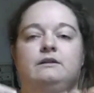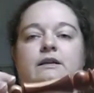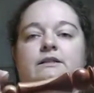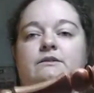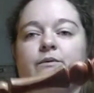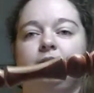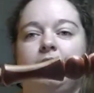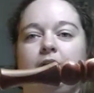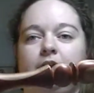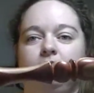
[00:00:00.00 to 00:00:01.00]
That's what the
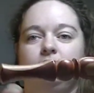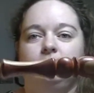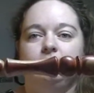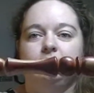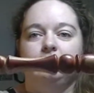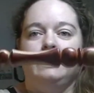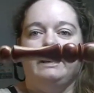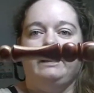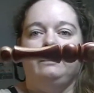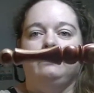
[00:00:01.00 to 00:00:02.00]
handle looks
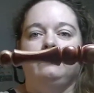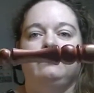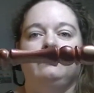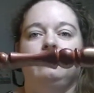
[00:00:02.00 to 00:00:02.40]
like.